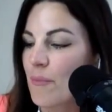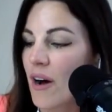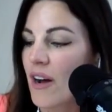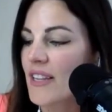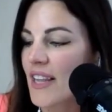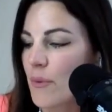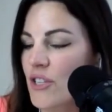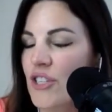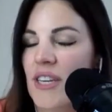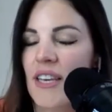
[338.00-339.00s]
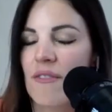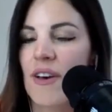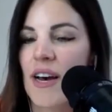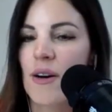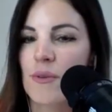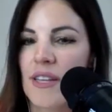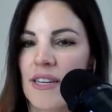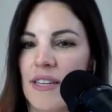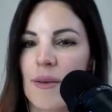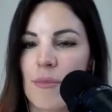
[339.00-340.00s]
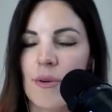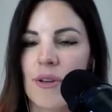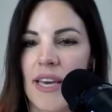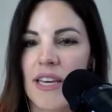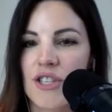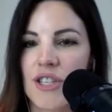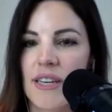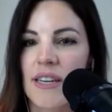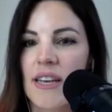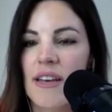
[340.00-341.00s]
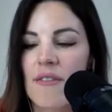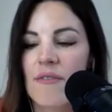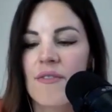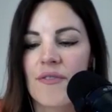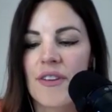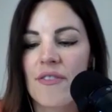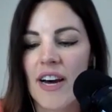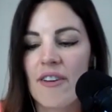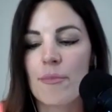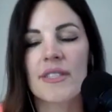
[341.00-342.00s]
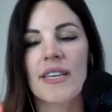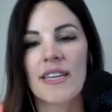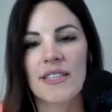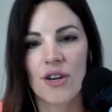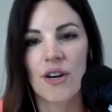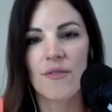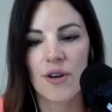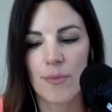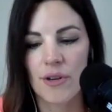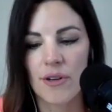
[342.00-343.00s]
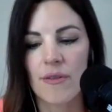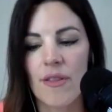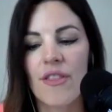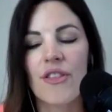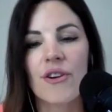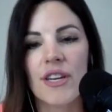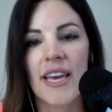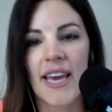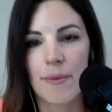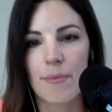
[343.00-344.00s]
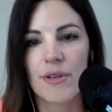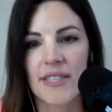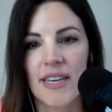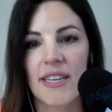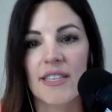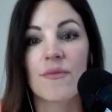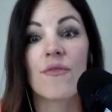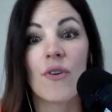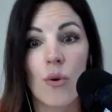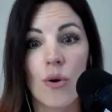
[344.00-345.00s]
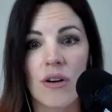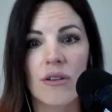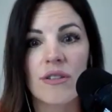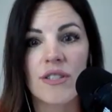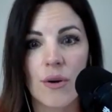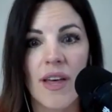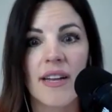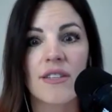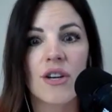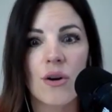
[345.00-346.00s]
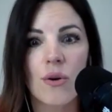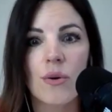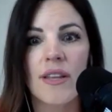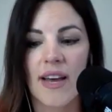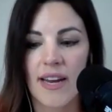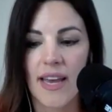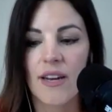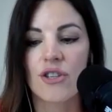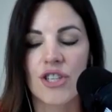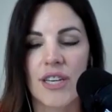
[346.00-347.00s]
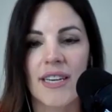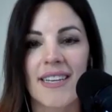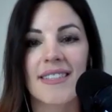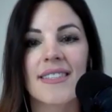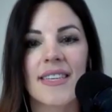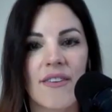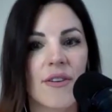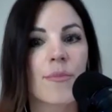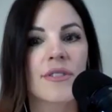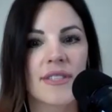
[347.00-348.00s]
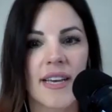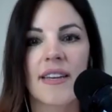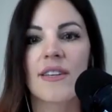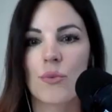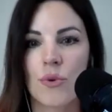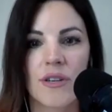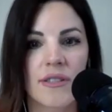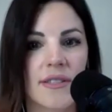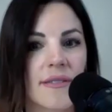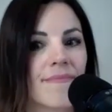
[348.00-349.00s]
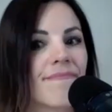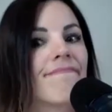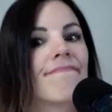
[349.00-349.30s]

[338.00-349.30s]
body language, and he found that communication, 55% is nonverbal, 38% is vocal, so that tone and that energy, and 7% is words.